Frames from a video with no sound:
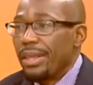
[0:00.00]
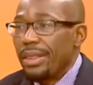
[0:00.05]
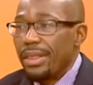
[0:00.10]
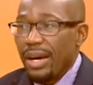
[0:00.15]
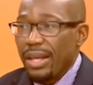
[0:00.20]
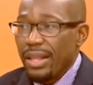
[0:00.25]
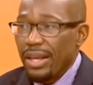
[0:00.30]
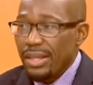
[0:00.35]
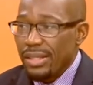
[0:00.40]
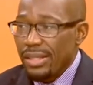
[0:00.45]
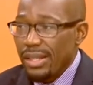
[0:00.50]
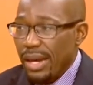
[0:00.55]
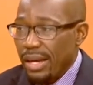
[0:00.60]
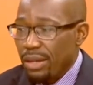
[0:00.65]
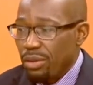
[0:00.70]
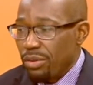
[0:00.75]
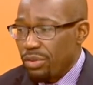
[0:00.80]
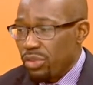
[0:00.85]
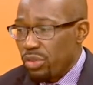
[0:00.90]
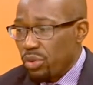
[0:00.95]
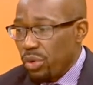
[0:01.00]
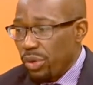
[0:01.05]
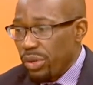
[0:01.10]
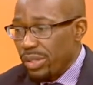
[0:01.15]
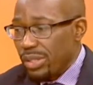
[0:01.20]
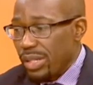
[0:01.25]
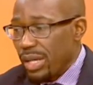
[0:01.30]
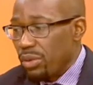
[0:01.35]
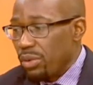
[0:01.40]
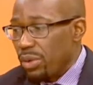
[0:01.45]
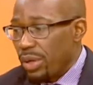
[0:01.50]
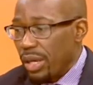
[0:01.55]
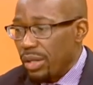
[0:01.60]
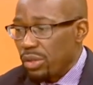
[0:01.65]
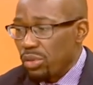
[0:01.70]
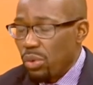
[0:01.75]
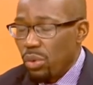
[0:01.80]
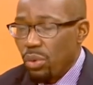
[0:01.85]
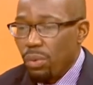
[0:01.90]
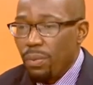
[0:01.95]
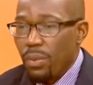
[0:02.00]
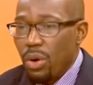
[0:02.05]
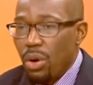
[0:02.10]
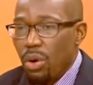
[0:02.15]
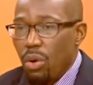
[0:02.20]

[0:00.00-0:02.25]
The other side of the story is that, okay, so